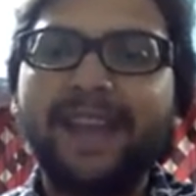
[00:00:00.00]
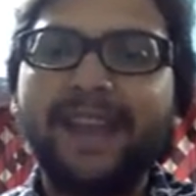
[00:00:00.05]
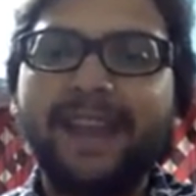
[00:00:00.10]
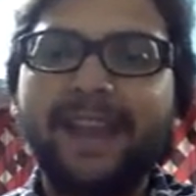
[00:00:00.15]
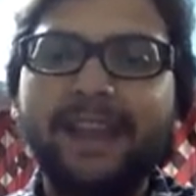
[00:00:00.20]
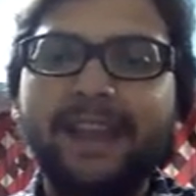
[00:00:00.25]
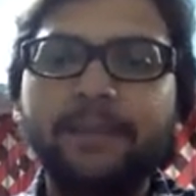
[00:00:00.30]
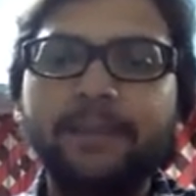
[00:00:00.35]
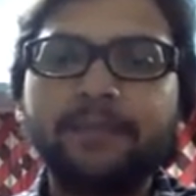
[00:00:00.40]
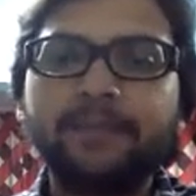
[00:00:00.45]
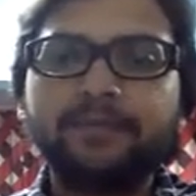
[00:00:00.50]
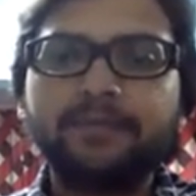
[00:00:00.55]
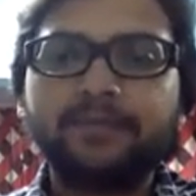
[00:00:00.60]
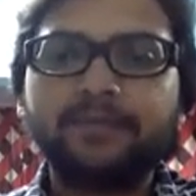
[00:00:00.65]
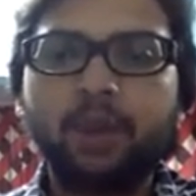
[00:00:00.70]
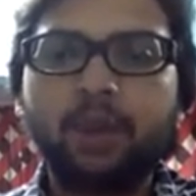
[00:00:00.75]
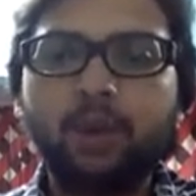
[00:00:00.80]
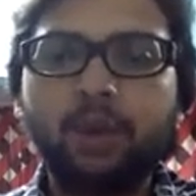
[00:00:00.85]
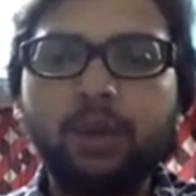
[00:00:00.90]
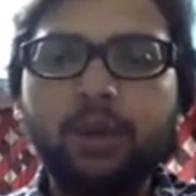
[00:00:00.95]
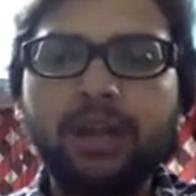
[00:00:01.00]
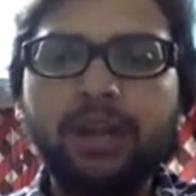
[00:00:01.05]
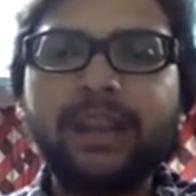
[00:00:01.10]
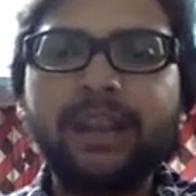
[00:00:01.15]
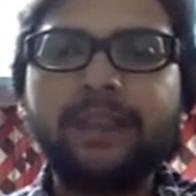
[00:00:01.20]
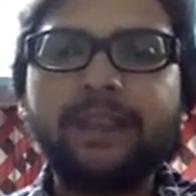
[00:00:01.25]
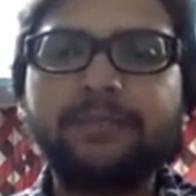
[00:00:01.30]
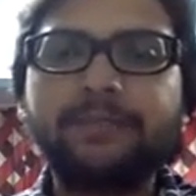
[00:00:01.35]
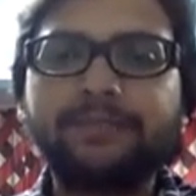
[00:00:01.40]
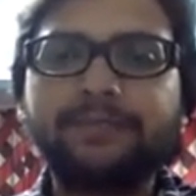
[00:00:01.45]
And
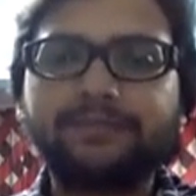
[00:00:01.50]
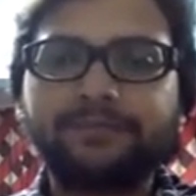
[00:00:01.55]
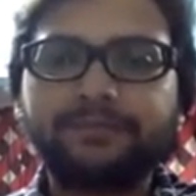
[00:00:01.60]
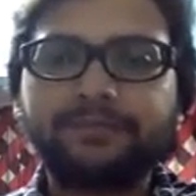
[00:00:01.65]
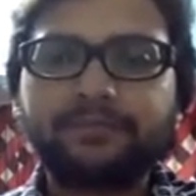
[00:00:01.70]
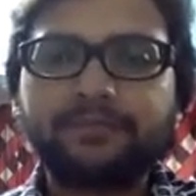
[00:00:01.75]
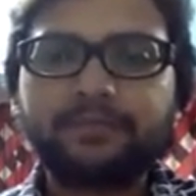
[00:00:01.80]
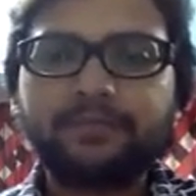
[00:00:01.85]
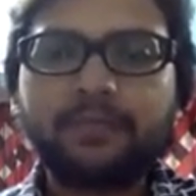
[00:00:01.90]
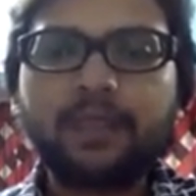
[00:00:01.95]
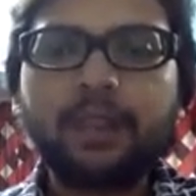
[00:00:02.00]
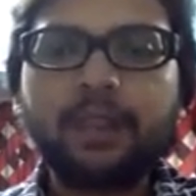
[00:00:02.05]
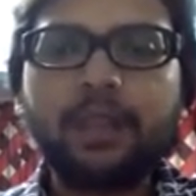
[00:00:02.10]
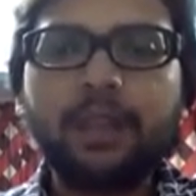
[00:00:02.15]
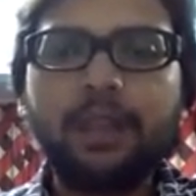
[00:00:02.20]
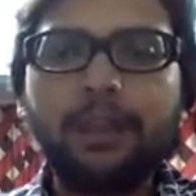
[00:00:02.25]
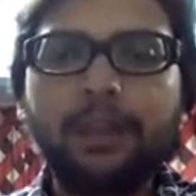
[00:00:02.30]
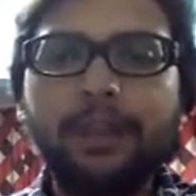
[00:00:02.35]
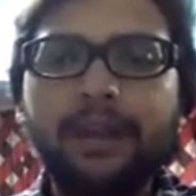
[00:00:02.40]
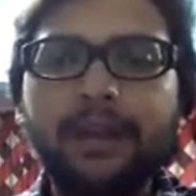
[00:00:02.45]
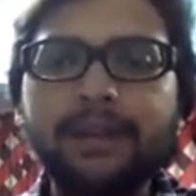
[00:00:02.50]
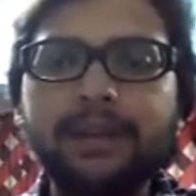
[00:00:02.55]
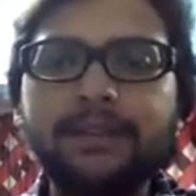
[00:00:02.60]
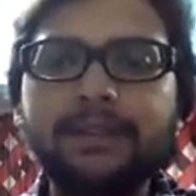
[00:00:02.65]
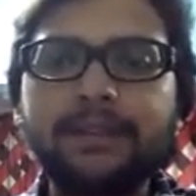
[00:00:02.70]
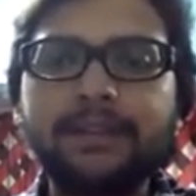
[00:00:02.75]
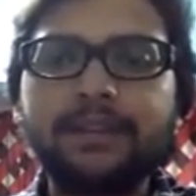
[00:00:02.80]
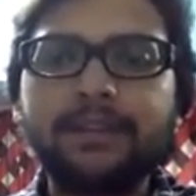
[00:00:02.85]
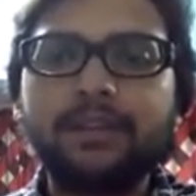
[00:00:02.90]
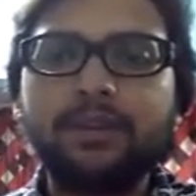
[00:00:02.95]
only a
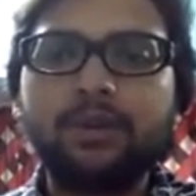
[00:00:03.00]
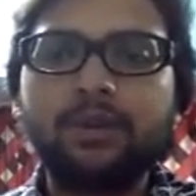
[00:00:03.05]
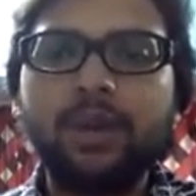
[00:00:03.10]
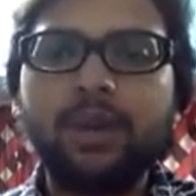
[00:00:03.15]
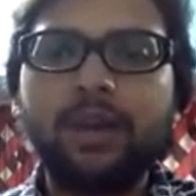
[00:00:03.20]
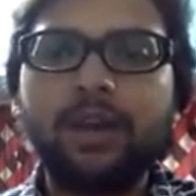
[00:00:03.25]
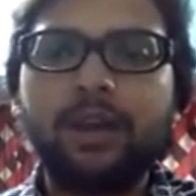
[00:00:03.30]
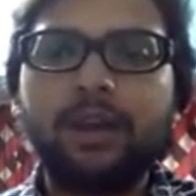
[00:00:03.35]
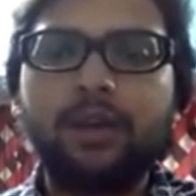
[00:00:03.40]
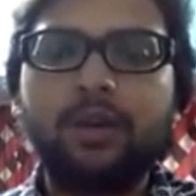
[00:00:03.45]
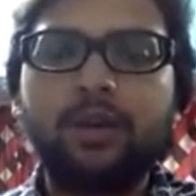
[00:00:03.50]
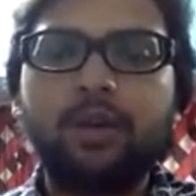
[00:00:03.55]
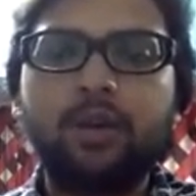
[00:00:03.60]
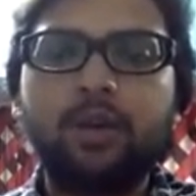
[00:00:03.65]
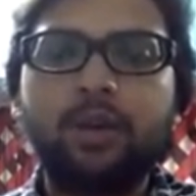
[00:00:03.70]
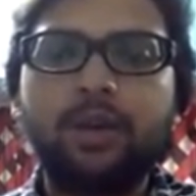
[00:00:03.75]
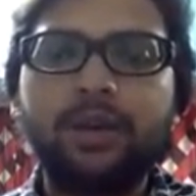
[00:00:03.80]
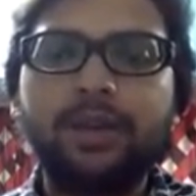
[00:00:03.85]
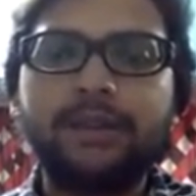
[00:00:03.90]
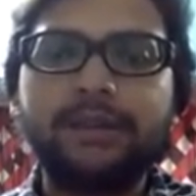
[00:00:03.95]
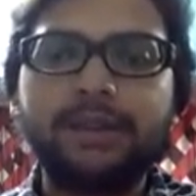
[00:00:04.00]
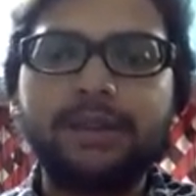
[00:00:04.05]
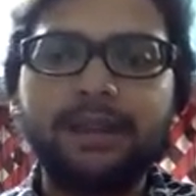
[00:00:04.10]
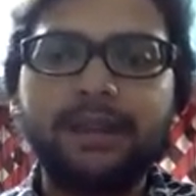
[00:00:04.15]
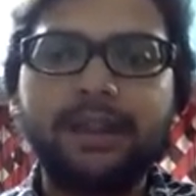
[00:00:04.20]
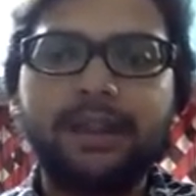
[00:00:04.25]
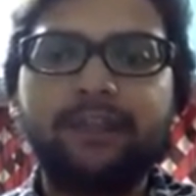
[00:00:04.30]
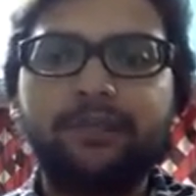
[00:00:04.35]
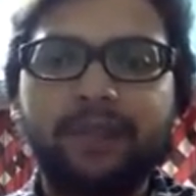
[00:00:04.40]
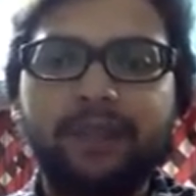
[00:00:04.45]
person who has
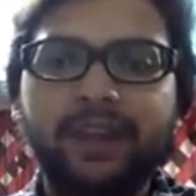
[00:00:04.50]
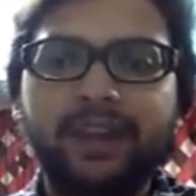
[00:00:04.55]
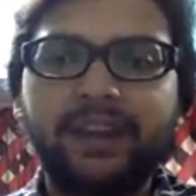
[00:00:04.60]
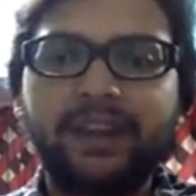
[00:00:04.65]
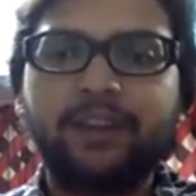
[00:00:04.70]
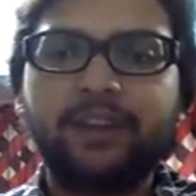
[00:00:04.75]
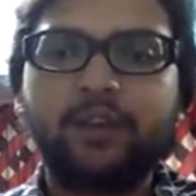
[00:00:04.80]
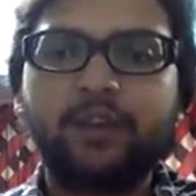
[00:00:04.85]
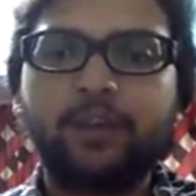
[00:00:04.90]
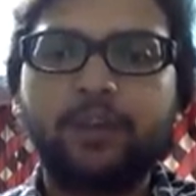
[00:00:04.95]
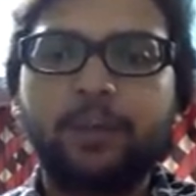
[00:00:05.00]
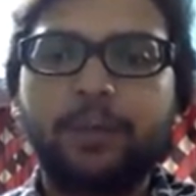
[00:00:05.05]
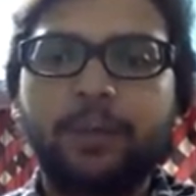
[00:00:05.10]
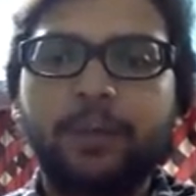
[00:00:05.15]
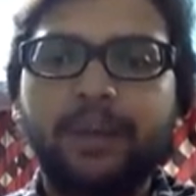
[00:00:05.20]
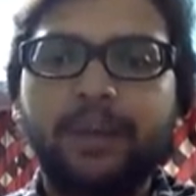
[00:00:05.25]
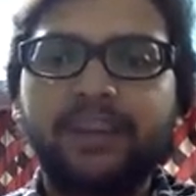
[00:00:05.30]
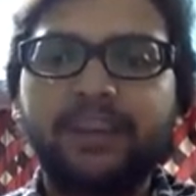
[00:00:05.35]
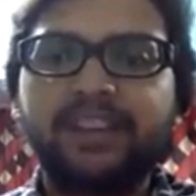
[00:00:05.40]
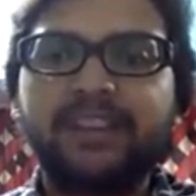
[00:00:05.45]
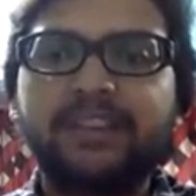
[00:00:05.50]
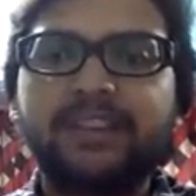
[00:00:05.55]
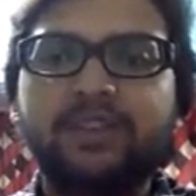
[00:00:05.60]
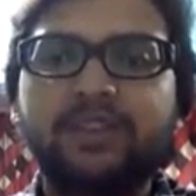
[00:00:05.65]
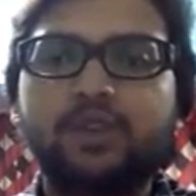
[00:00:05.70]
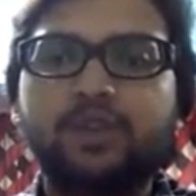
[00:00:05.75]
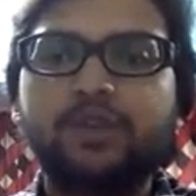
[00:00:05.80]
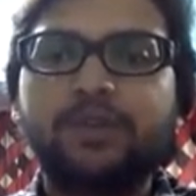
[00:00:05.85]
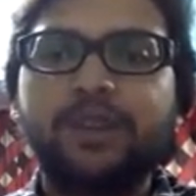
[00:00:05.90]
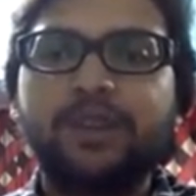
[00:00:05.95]
enough money to purchase
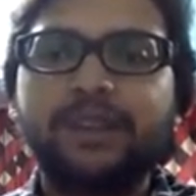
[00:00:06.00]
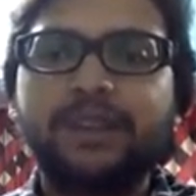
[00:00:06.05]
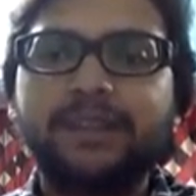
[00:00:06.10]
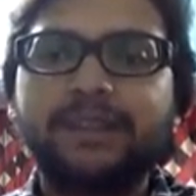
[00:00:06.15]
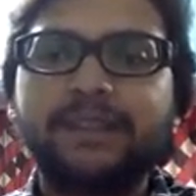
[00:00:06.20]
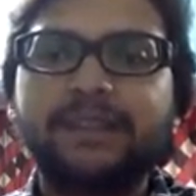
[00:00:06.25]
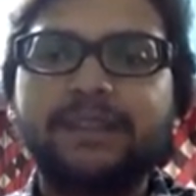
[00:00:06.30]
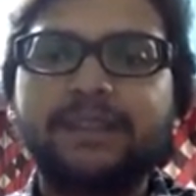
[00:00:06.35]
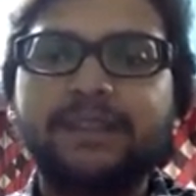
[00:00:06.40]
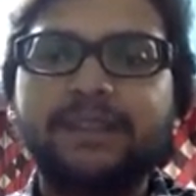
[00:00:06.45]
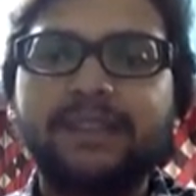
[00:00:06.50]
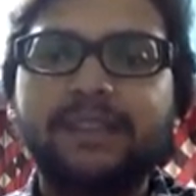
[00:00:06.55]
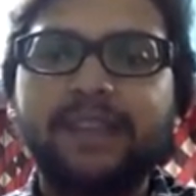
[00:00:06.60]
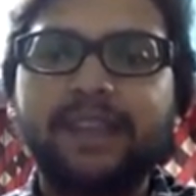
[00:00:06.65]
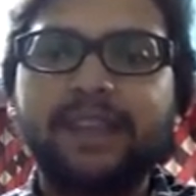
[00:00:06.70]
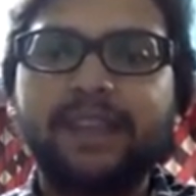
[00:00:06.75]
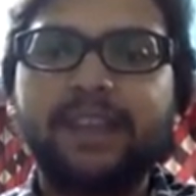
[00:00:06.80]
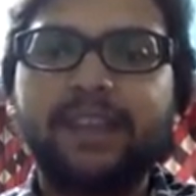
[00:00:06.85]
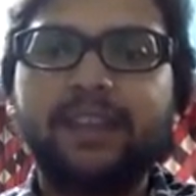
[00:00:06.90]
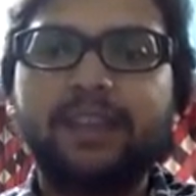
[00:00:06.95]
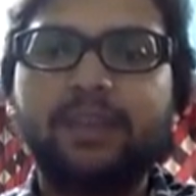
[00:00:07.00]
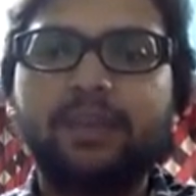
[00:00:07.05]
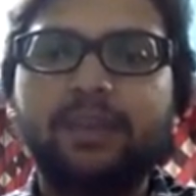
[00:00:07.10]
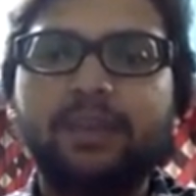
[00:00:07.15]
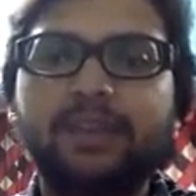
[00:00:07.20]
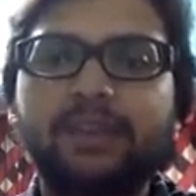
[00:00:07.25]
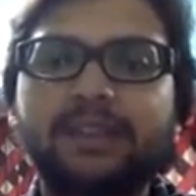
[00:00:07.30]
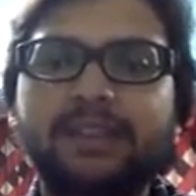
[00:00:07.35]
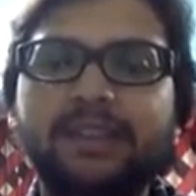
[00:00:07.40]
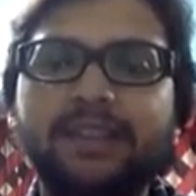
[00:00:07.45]
those medicines, they can
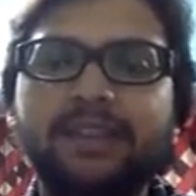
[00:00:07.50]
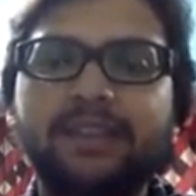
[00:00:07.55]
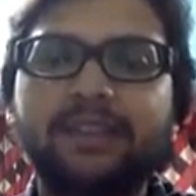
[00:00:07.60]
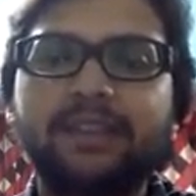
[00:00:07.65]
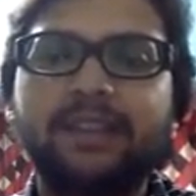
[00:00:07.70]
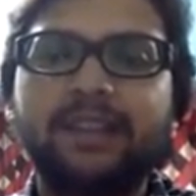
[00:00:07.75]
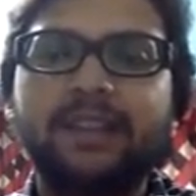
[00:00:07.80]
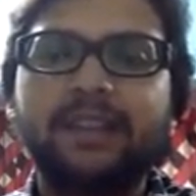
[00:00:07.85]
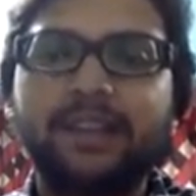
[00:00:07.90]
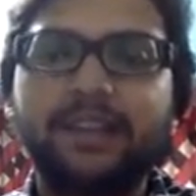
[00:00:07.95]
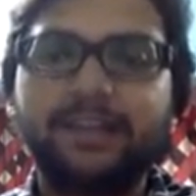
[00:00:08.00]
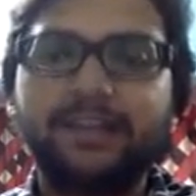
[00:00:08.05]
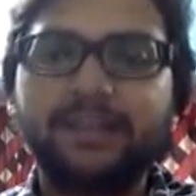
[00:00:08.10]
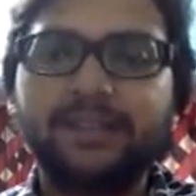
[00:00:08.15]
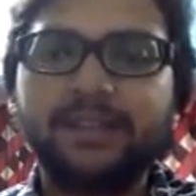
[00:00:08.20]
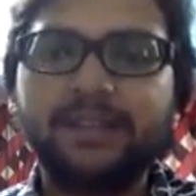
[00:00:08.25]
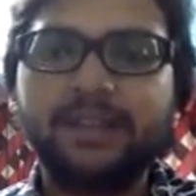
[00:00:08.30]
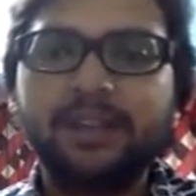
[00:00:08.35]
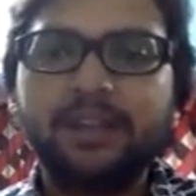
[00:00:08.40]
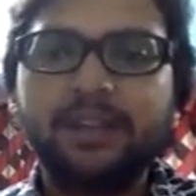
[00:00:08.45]
only save their lives.